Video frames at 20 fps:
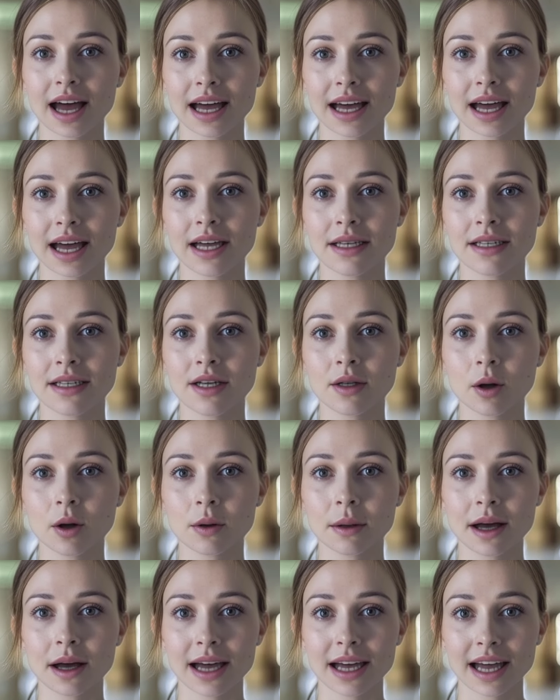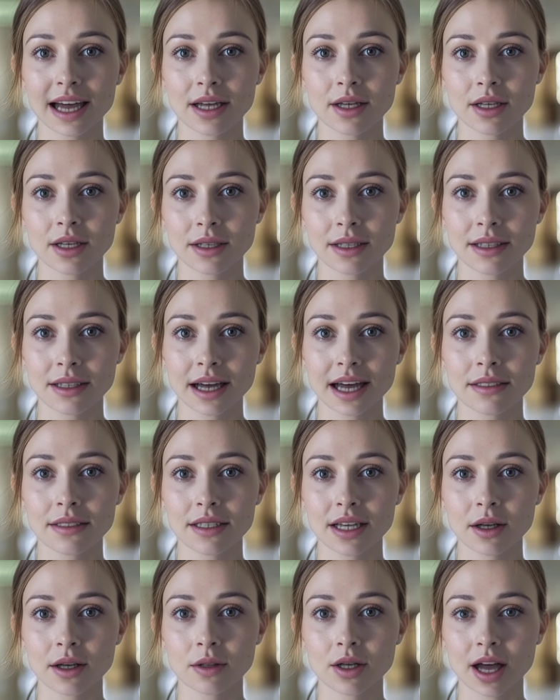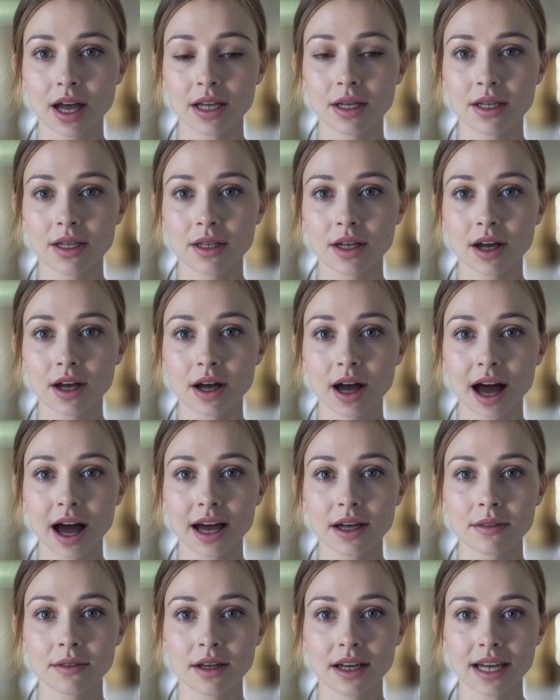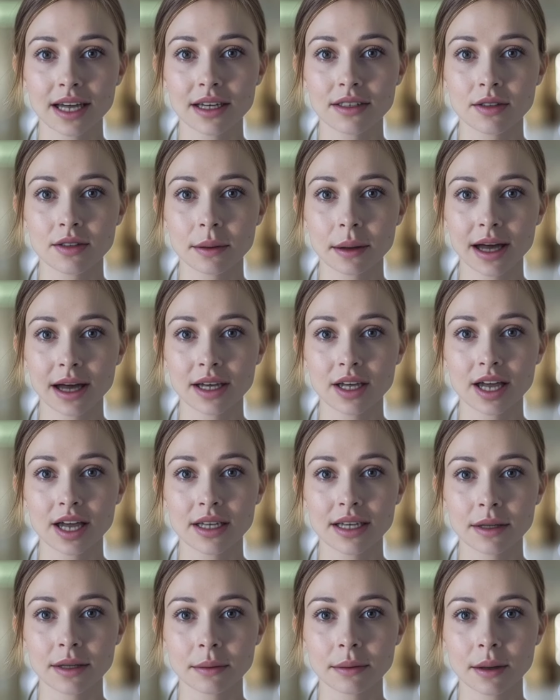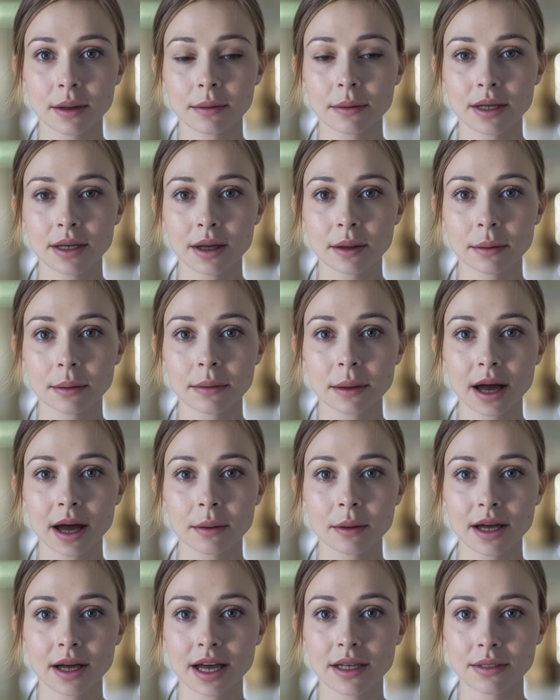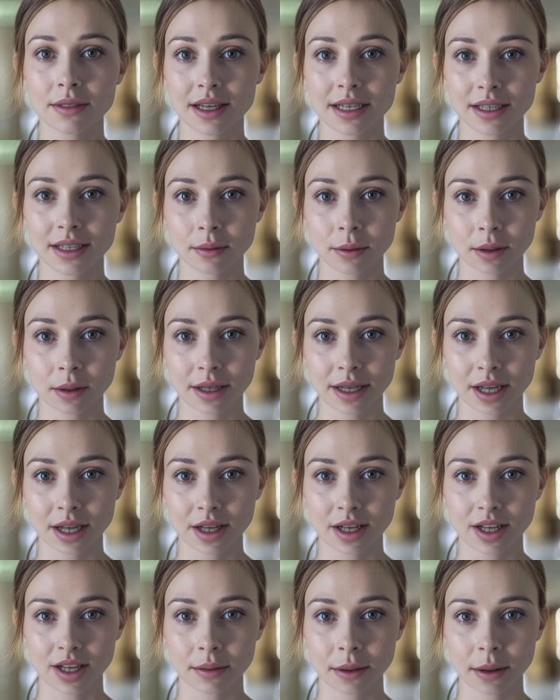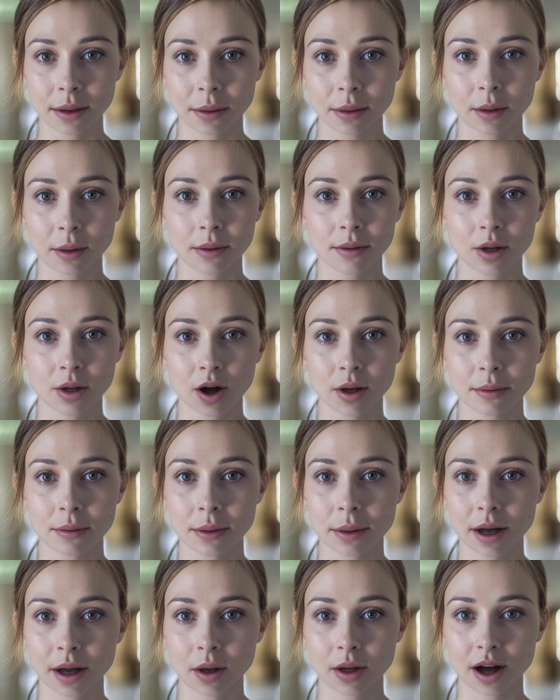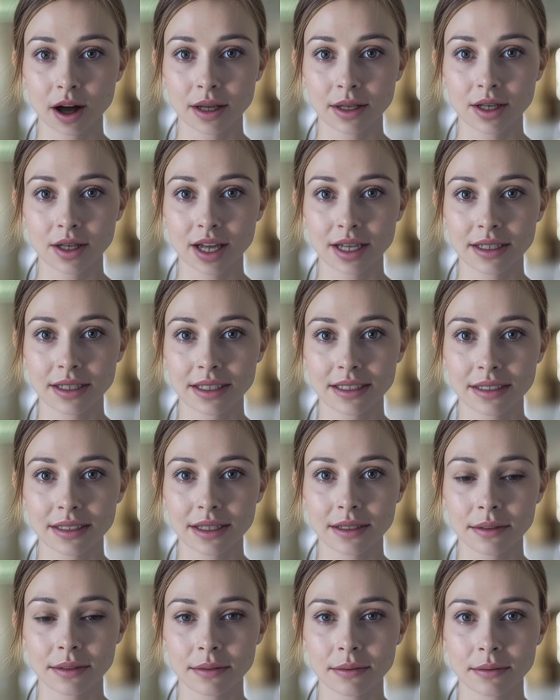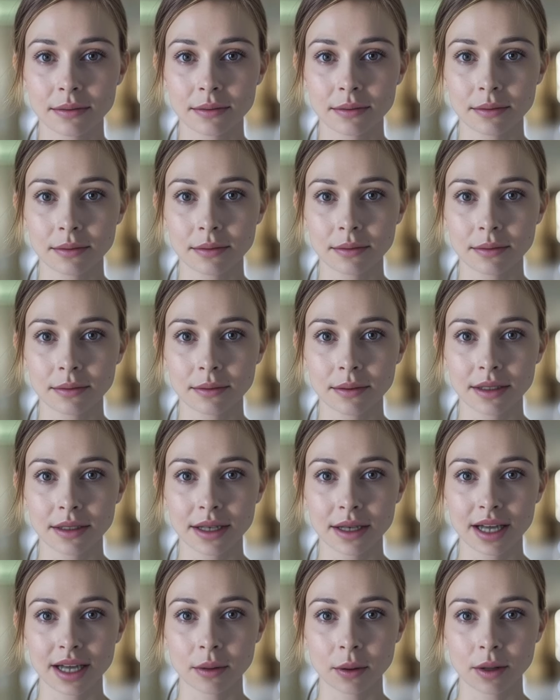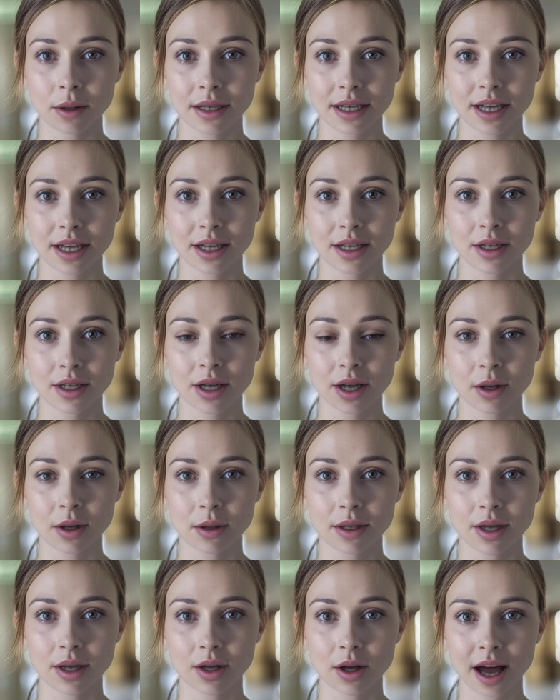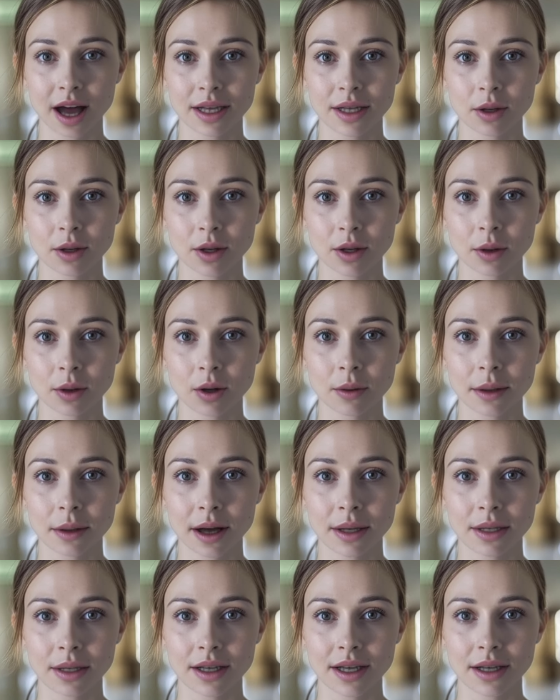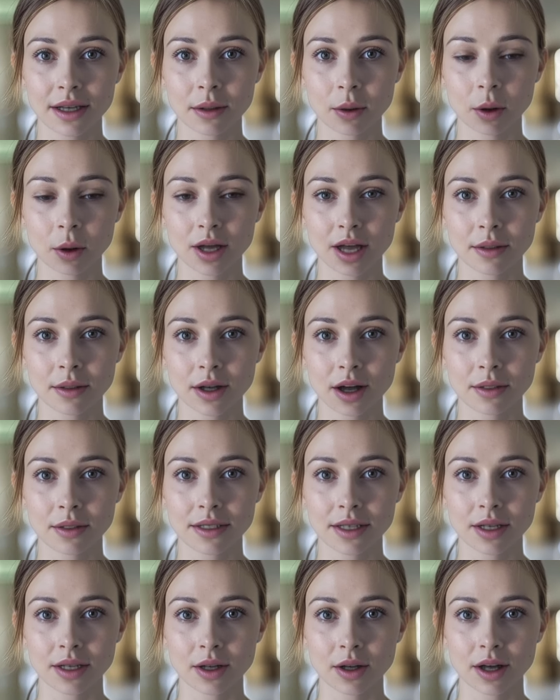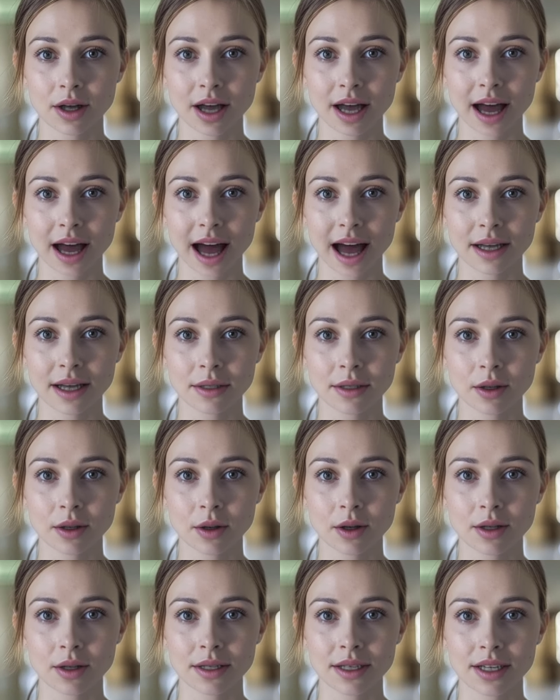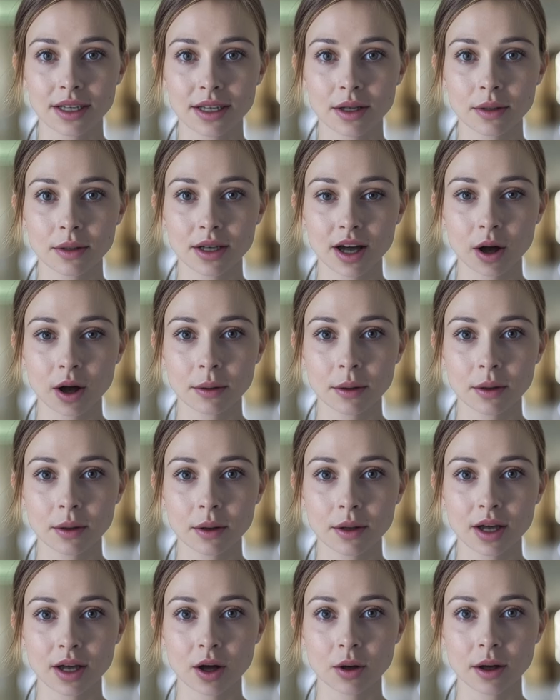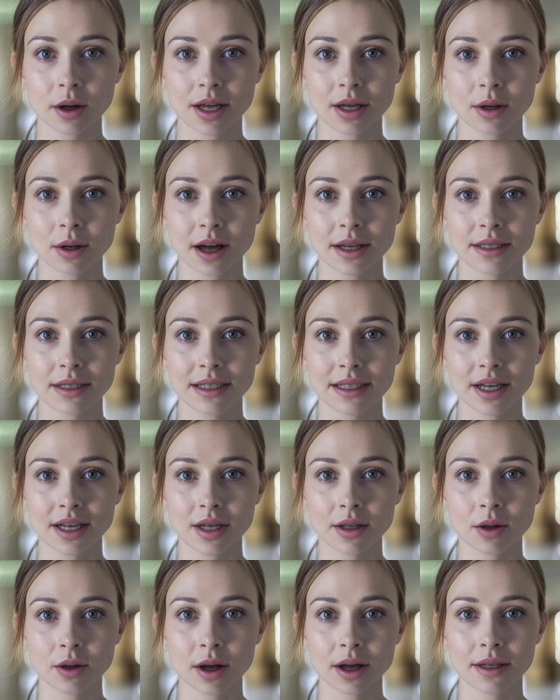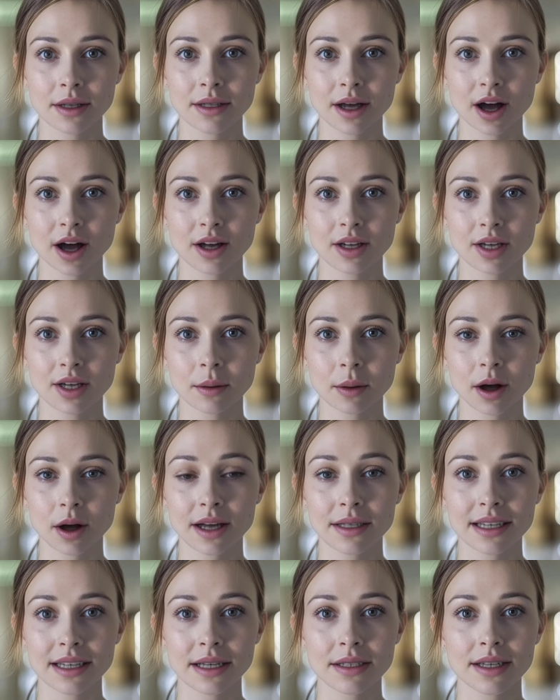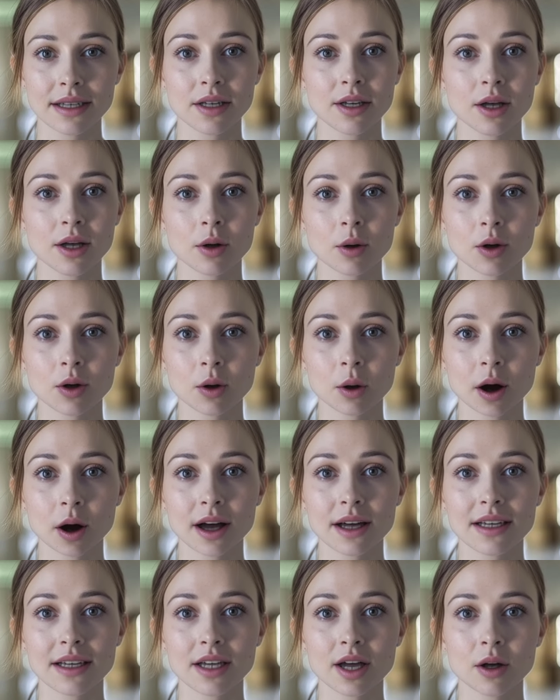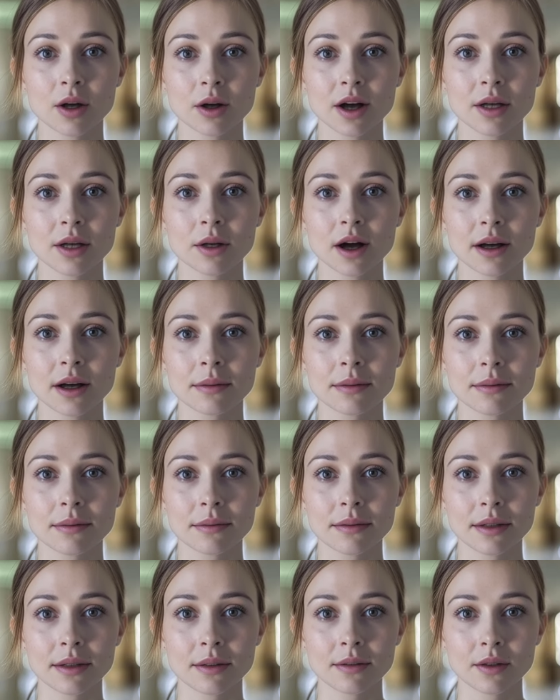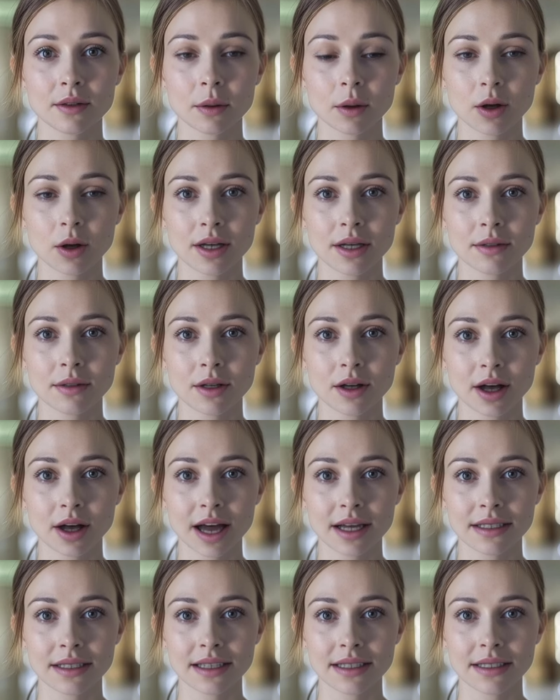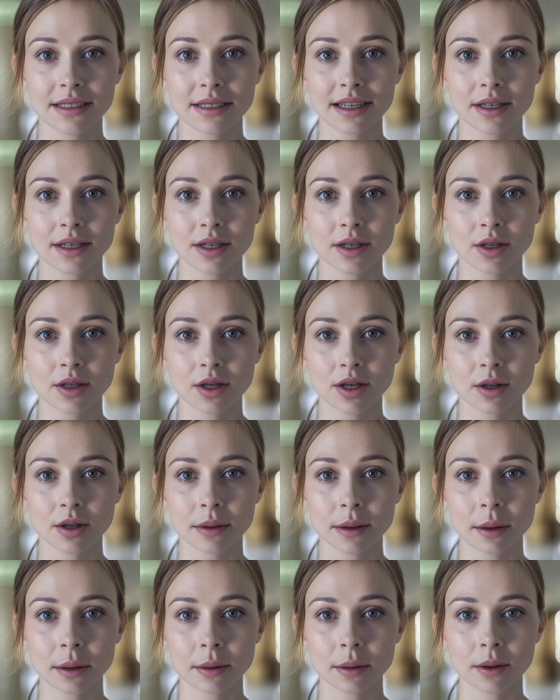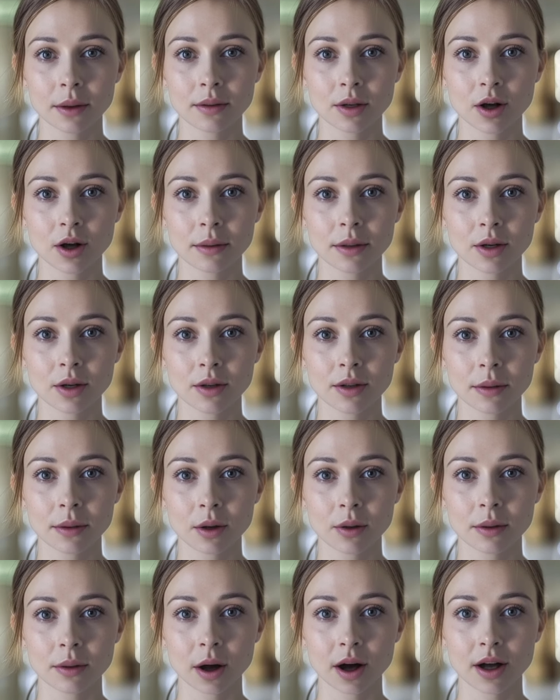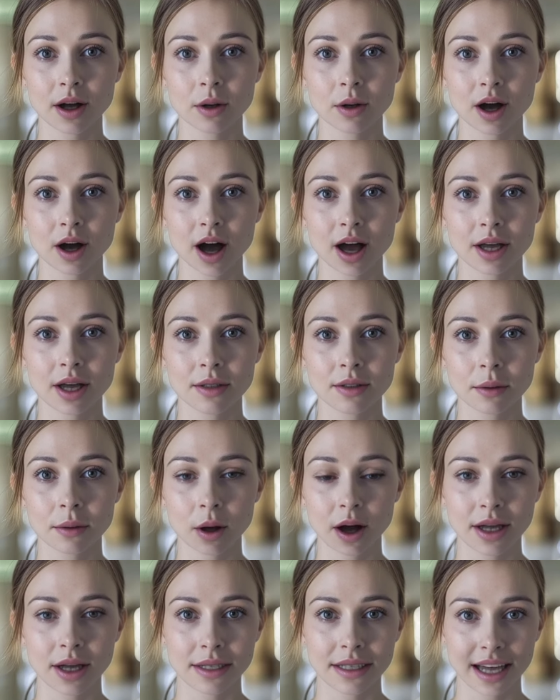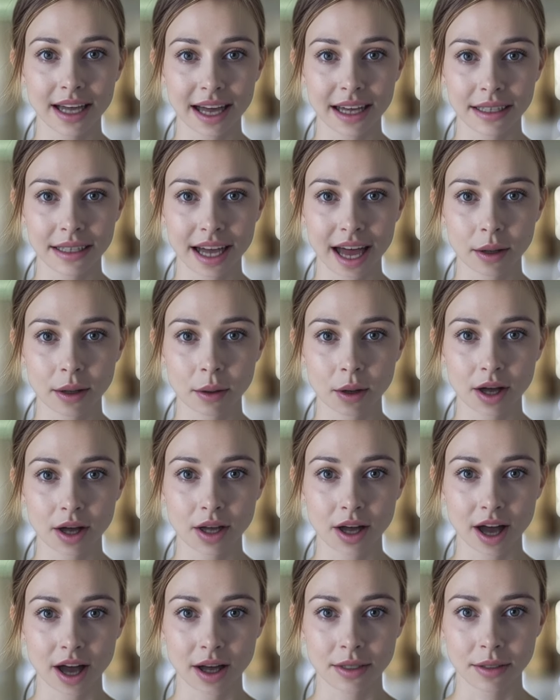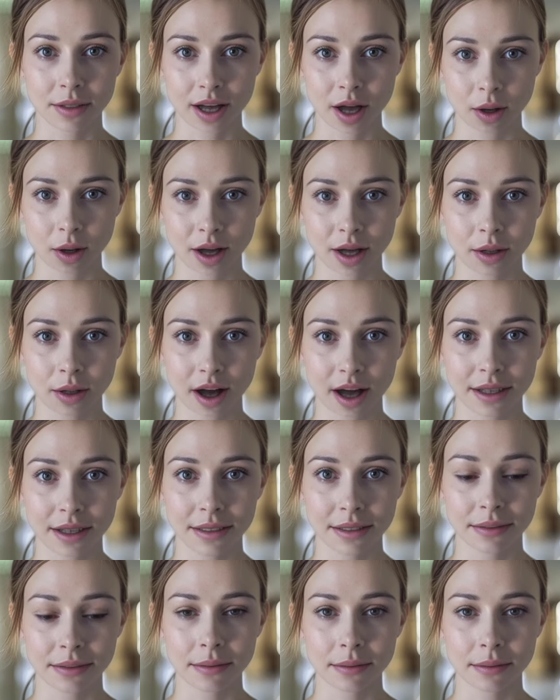in cases where medications and lifestyle changes are not effective in managing symptoms, minimally invasive procedures may be performed by urologists. These procedures use the transurethral method, which involves inserting a catheter or cystoscope through the urethra to destroy enlarged prostate tissue or widen the urethra. For more severe cases, surgery may be performed to remove part or all of the prostate and take pressure off the urethra.